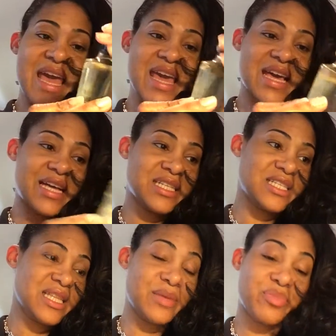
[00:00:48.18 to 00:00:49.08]

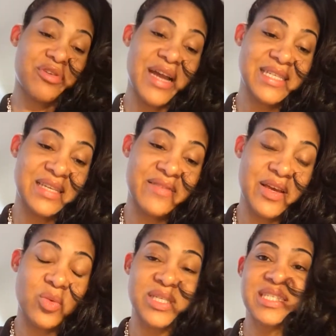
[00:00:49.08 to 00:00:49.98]
And the price of
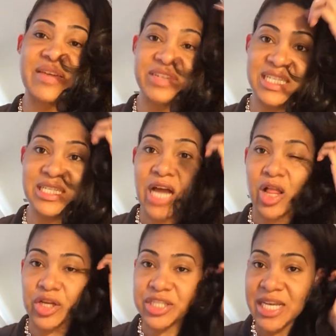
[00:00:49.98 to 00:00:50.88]
it was
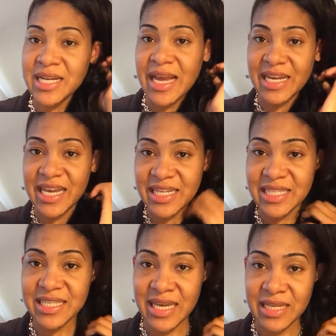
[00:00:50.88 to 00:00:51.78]

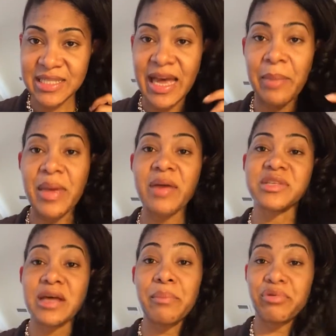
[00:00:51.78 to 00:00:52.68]
$17.98 on
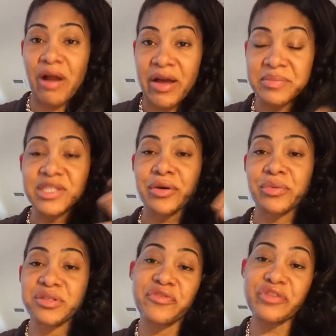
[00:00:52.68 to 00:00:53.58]
Amazon Prime, so
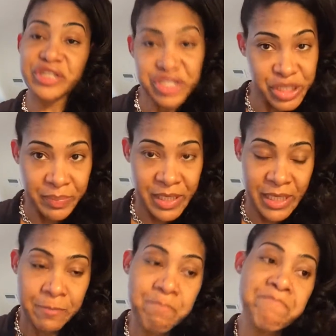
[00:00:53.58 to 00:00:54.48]
it was free
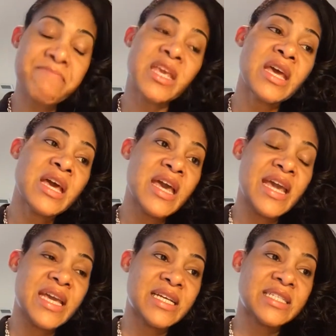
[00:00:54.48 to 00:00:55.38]
shipping.
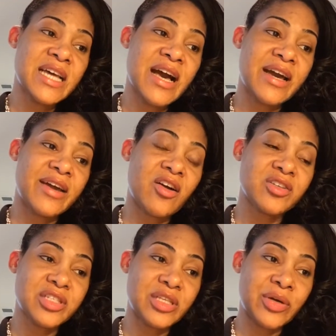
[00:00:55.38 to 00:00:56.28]
And I
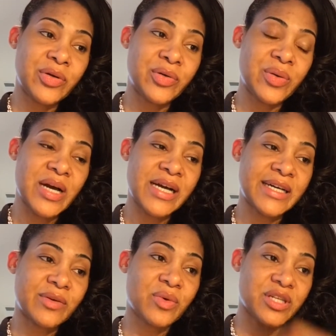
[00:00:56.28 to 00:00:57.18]
also
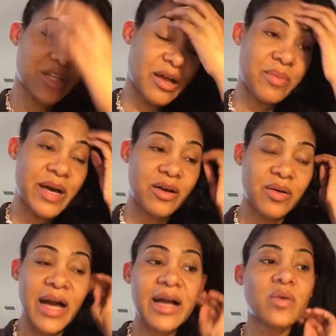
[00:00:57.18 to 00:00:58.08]
want to talk
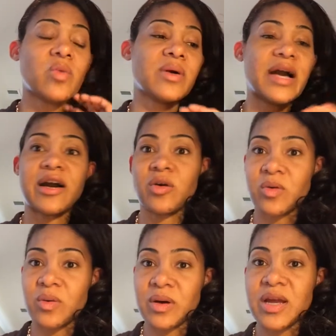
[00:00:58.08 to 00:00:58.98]
about
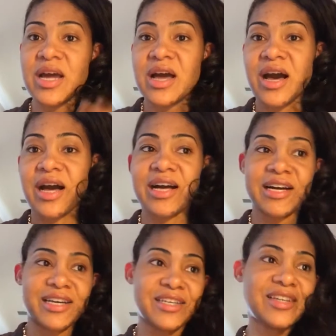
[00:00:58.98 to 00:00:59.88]
how
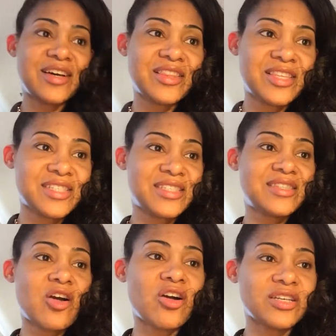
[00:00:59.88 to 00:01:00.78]
I got
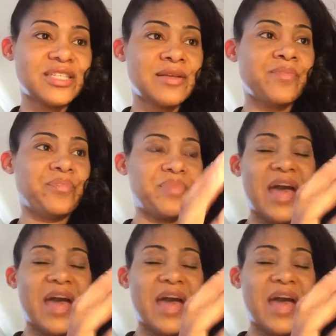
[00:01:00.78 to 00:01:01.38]
this awesome